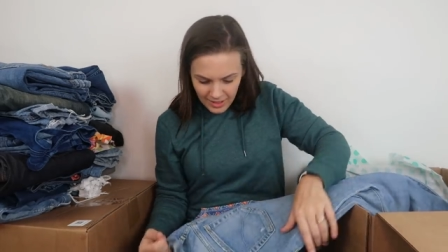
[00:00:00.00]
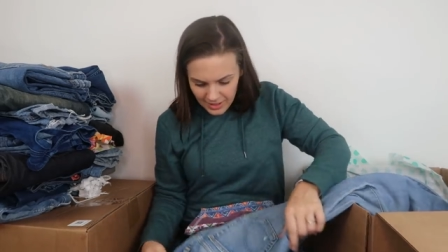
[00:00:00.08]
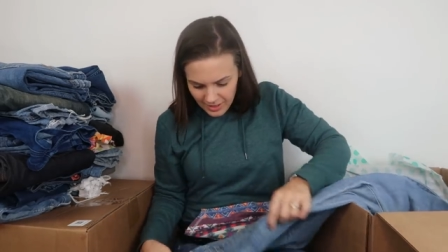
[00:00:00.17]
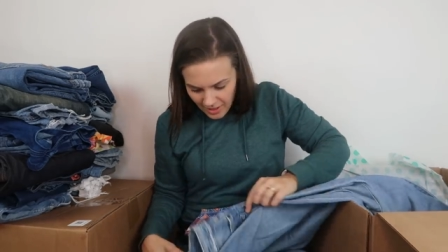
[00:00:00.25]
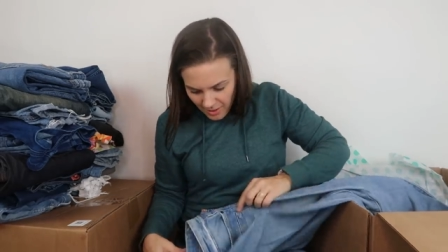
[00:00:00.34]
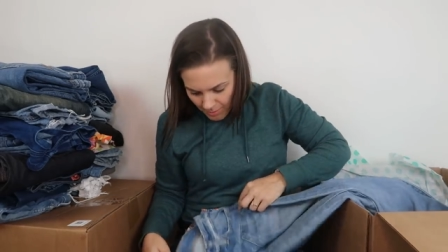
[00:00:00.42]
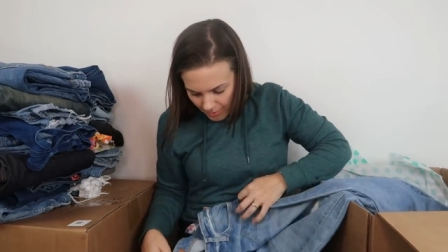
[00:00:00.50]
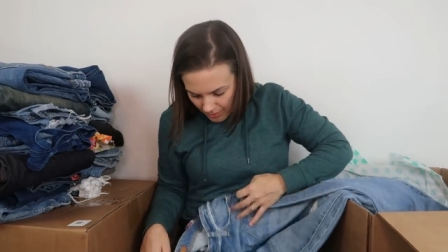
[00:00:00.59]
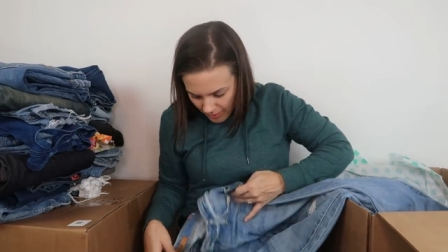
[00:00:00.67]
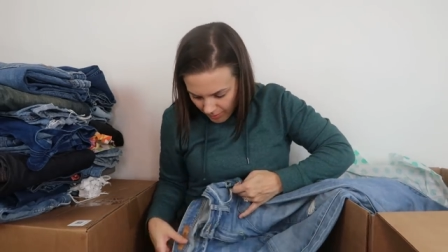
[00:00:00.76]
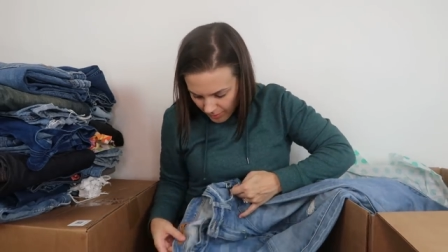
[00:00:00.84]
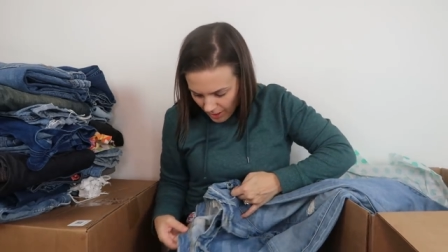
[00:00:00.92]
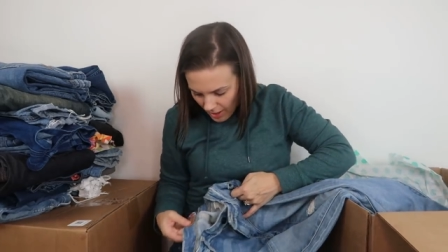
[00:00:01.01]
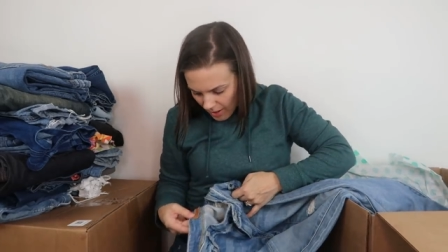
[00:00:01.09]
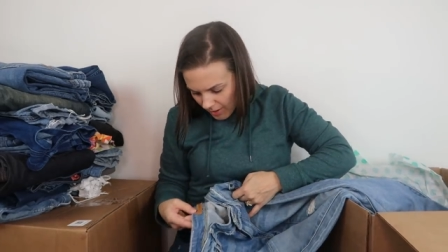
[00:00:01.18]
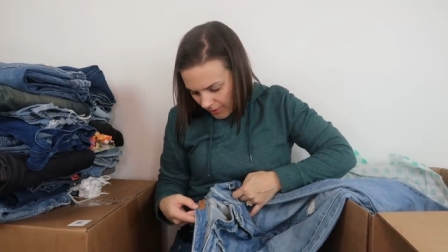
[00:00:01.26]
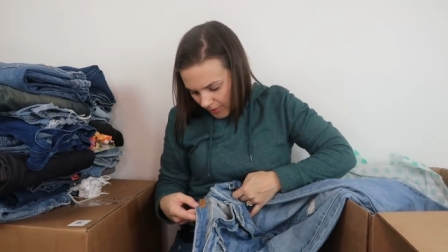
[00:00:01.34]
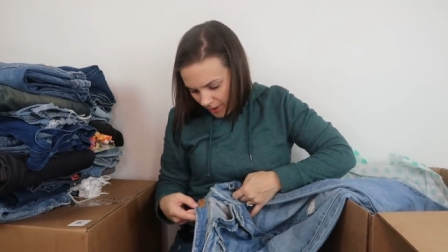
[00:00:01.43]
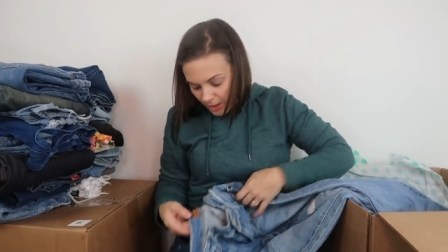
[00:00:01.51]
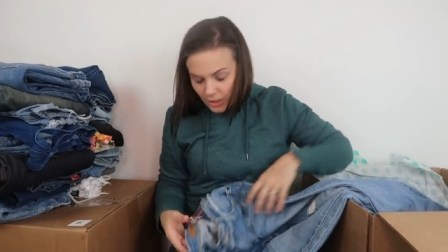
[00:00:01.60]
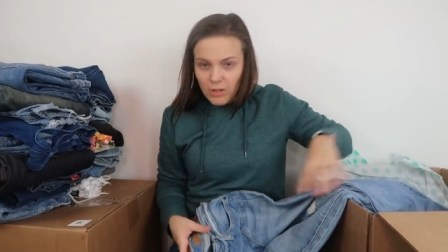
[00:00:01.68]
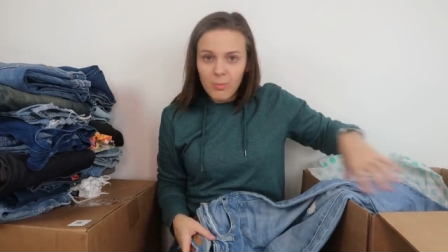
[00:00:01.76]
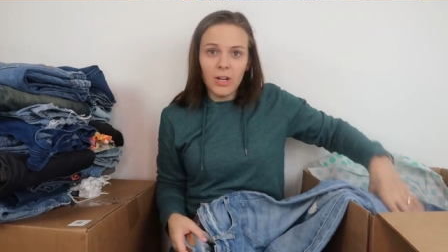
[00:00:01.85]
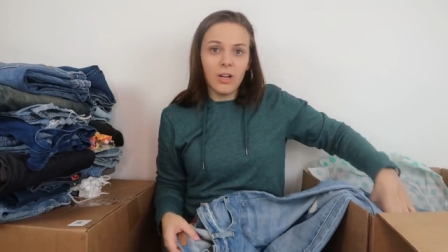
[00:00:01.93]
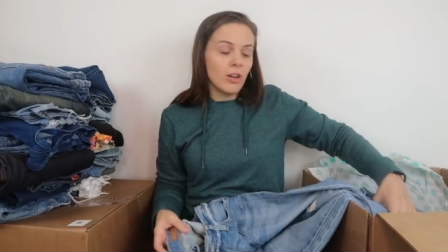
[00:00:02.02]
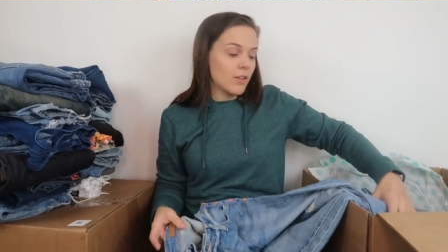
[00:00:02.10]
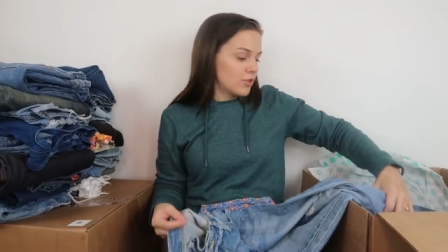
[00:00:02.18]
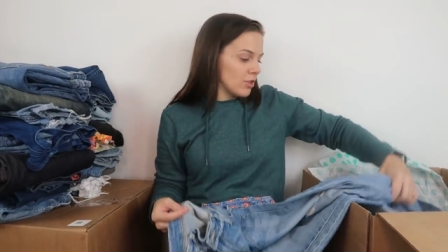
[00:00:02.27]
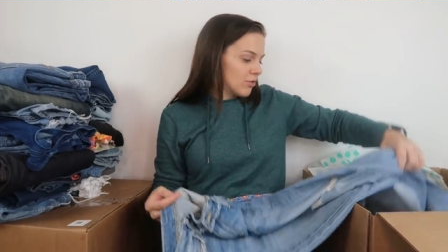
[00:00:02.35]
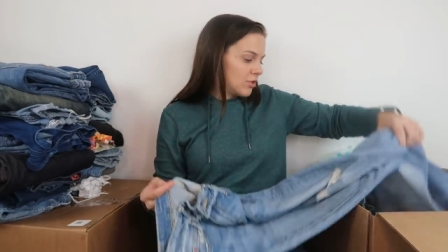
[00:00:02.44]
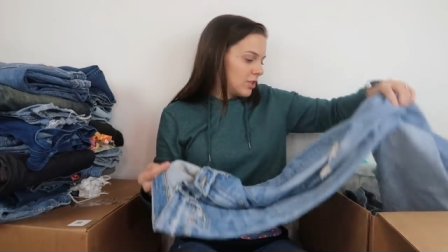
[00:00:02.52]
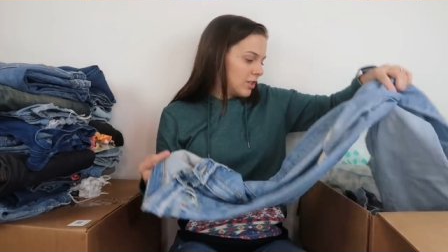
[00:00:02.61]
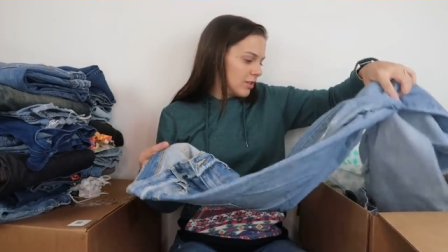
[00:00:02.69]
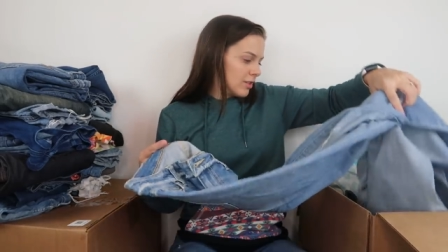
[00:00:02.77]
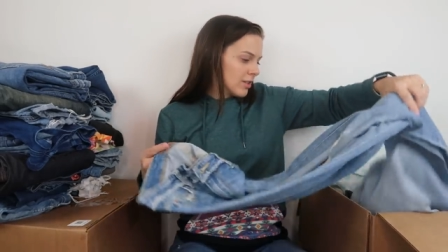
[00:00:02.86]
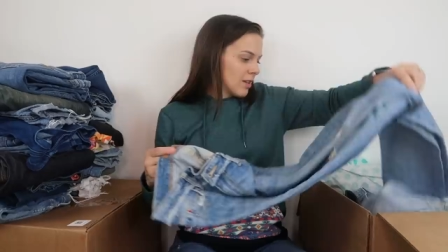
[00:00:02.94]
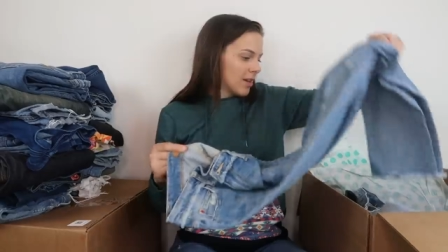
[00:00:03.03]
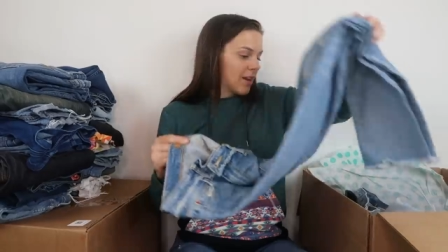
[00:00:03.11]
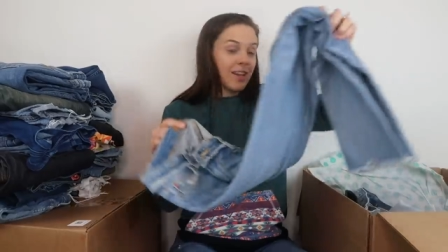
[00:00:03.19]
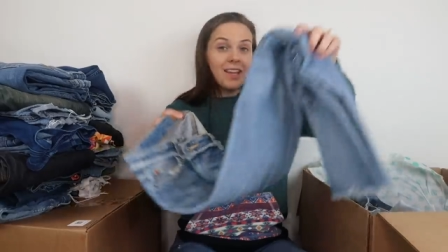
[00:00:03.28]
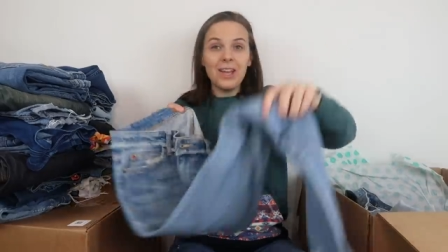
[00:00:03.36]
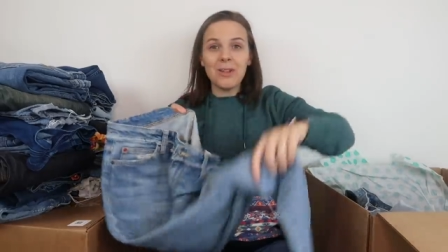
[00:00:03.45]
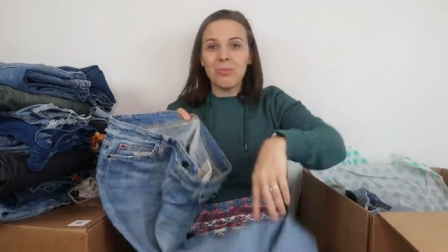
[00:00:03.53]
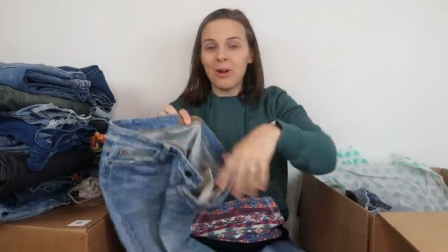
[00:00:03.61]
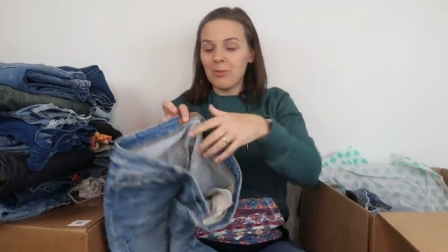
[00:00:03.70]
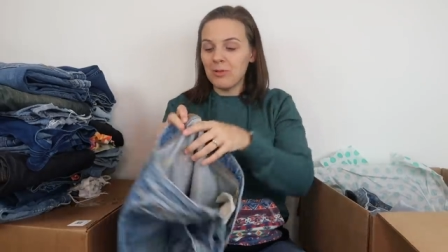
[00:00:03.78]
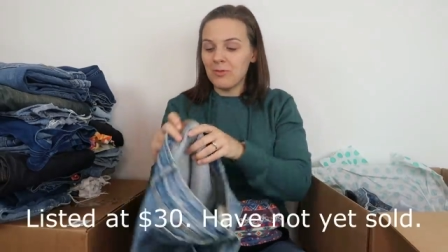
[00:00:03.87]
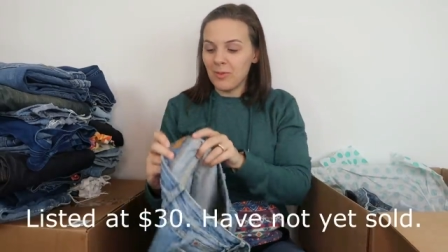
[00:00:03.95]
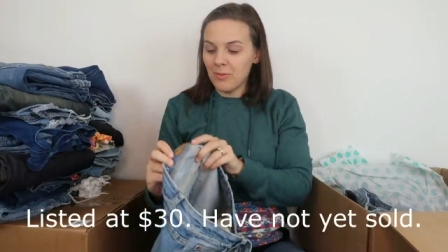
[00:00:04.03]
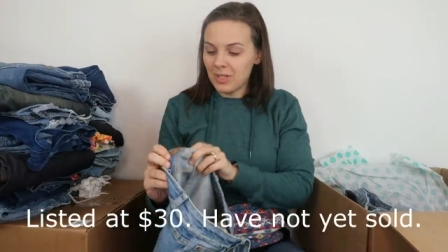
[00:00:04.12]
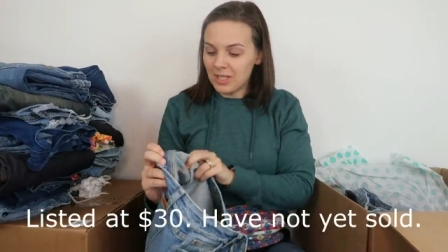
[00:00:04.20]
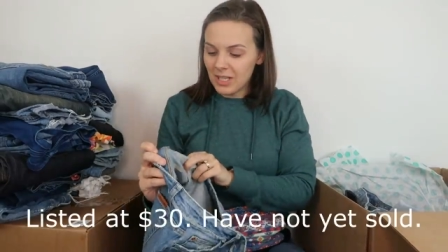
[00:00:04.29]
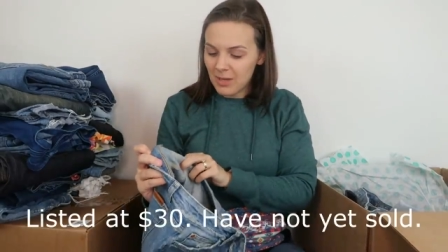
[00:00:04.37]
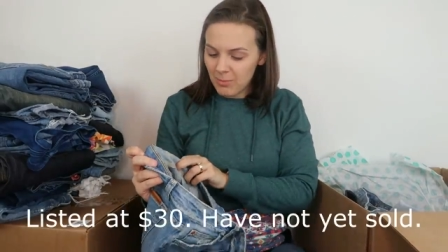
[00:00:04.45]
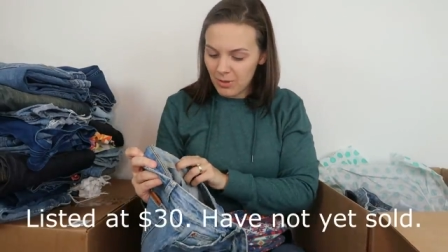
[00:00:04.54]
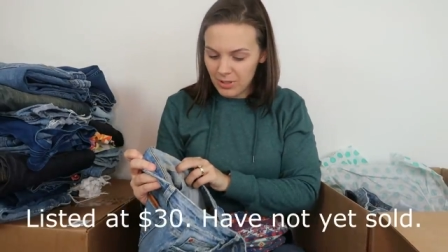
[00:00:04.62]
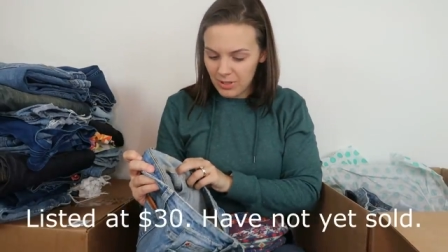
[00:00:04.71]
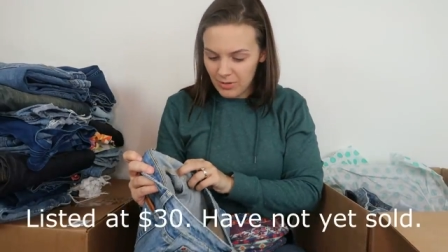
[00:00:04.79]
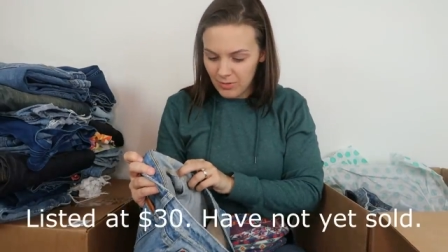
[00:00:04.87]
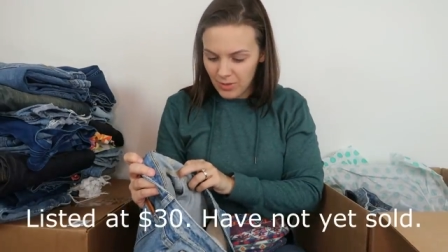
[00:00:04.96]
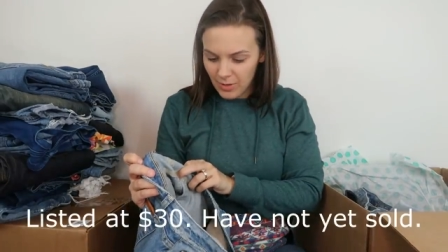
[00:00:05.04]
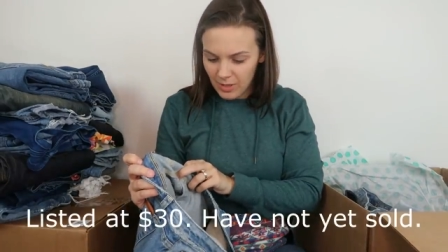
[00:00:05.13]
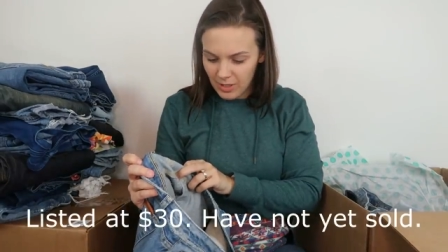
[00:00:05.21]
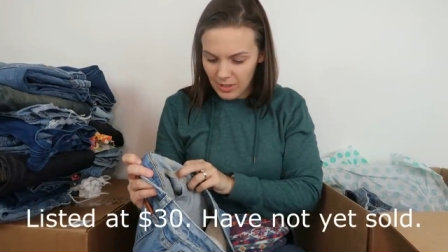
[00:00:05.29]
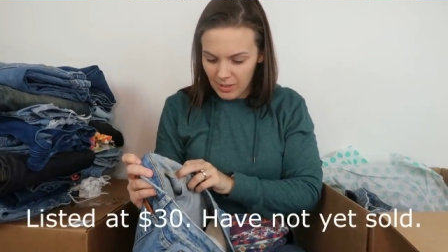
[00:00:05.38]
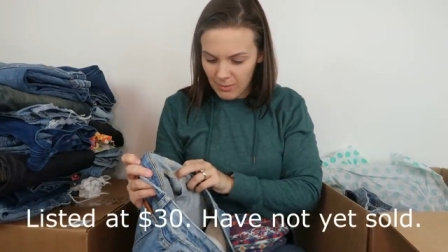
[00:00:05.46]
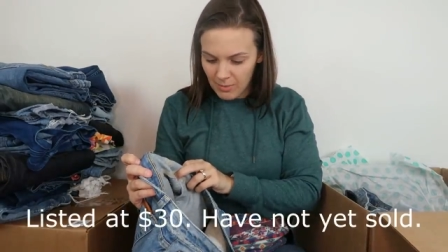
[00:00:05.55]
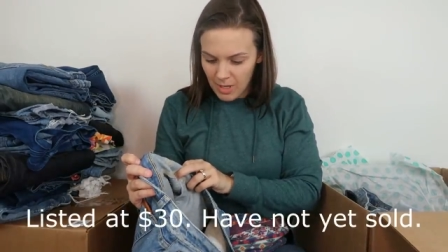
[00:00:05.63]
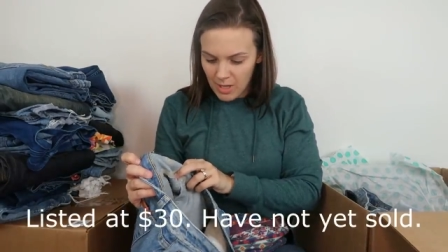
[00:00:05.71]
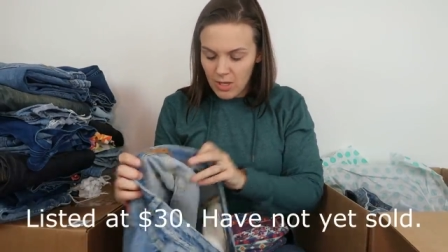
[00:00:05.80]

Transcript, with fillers: Next up, we have another pair of Joe's jeans. Again, probably from the same person who donated them.